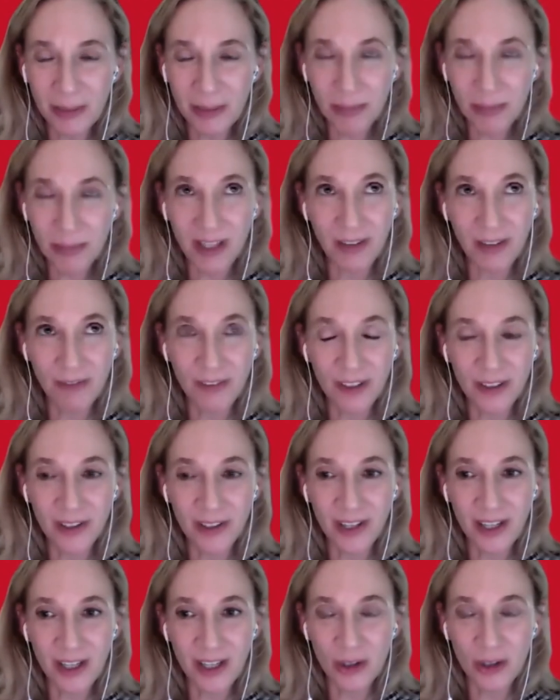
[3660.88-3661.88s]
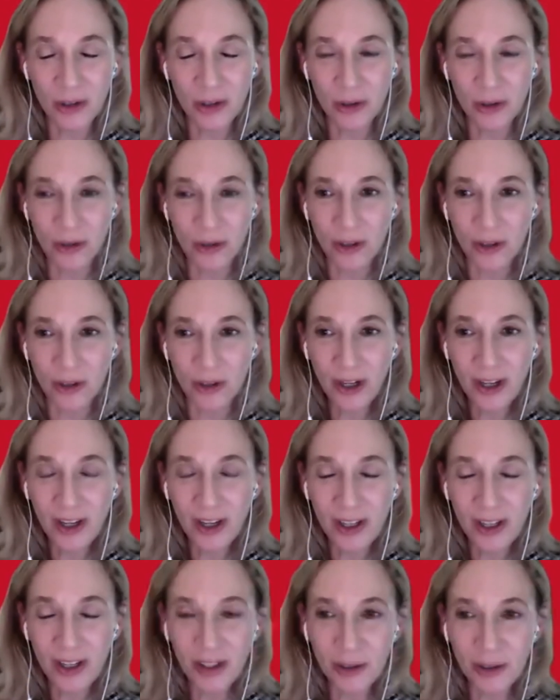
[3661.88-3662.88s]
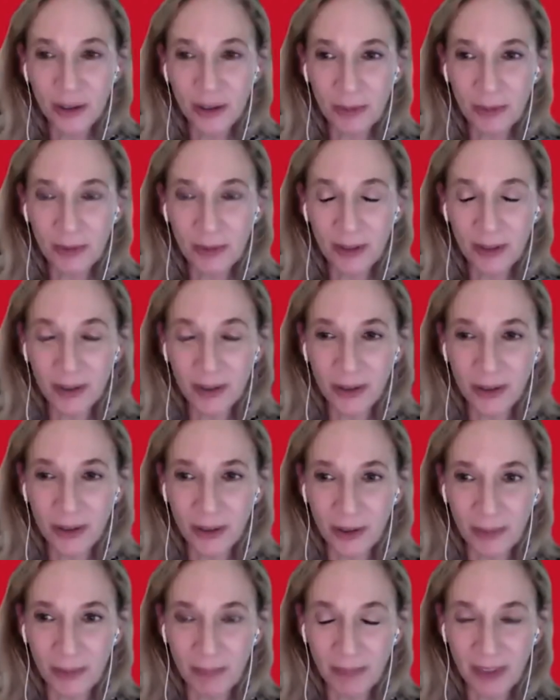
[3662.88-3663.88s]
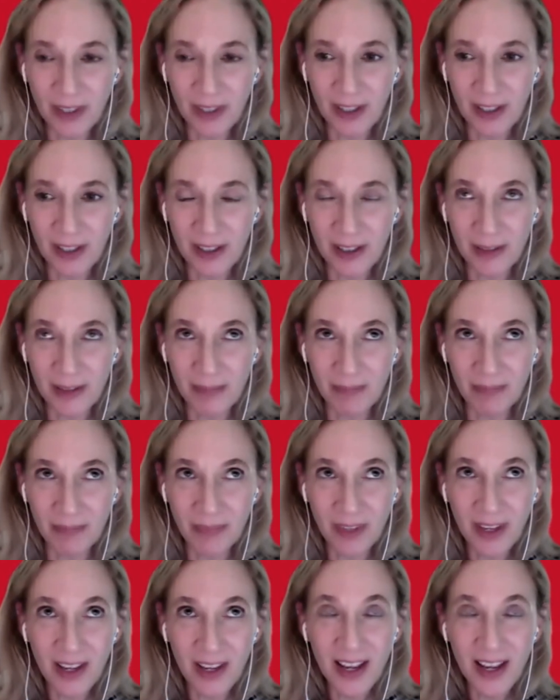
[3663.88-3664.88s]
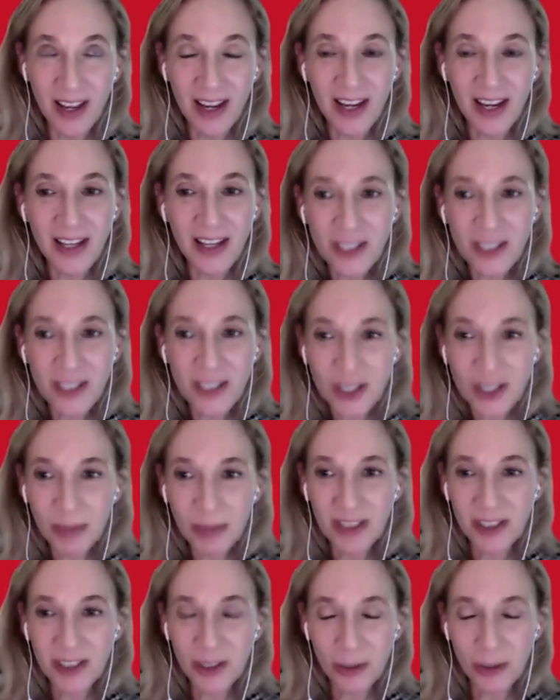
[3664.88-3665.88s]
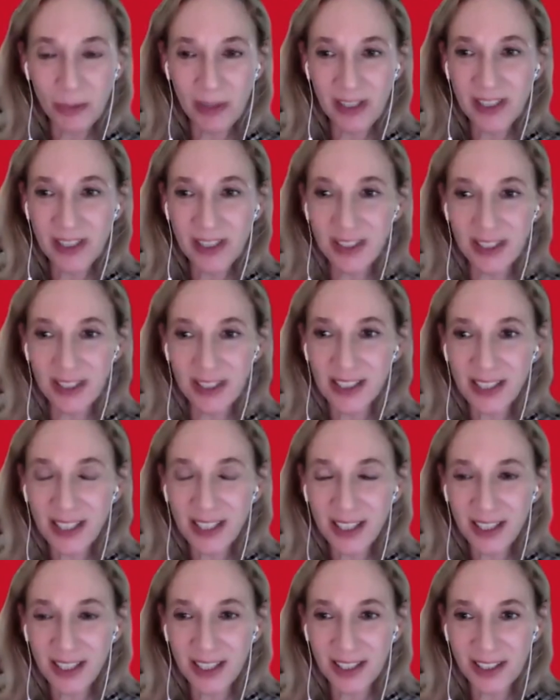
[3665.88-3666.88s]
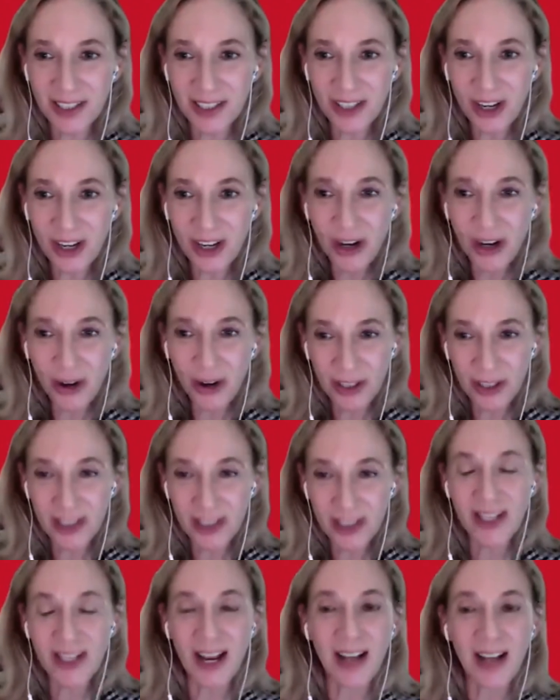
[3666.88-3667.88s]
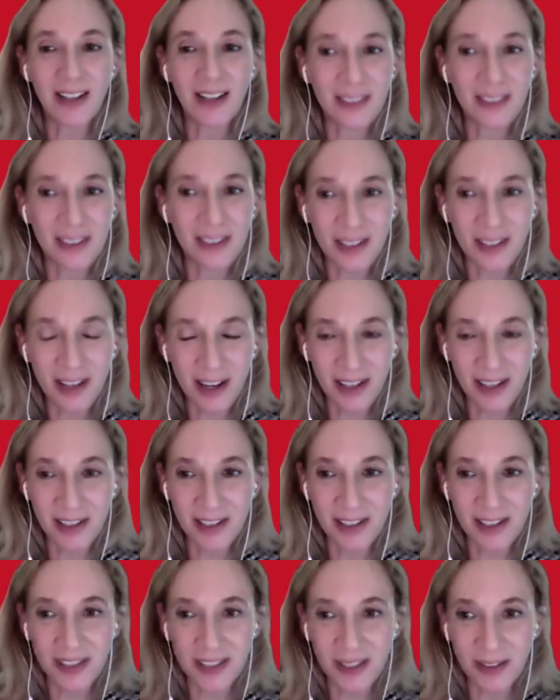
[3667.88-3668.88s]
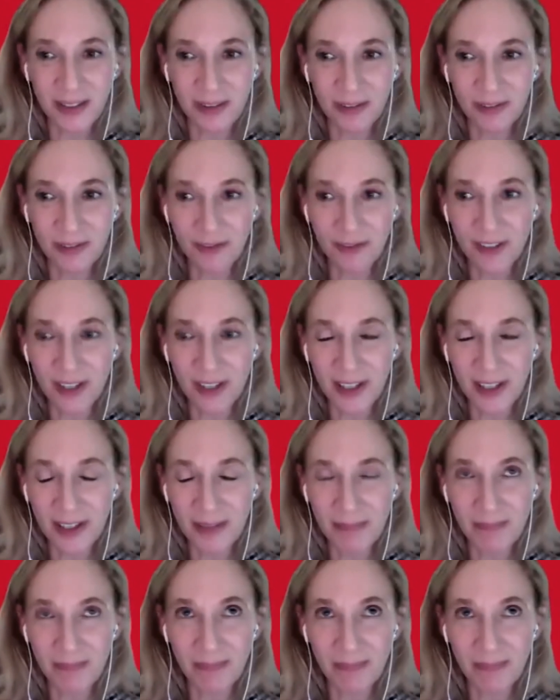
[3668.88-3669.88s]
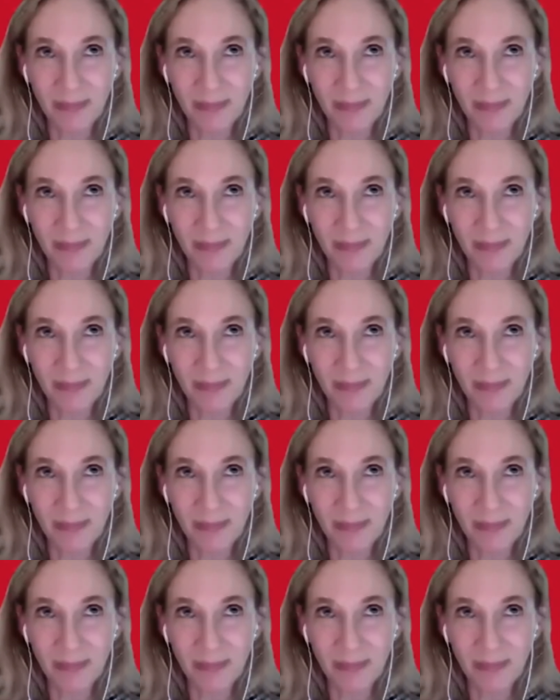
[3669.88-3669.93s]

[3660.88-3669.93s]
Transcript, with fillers: I feel like your, your, your um, intimate domestic scenes are exactly the kinds of um,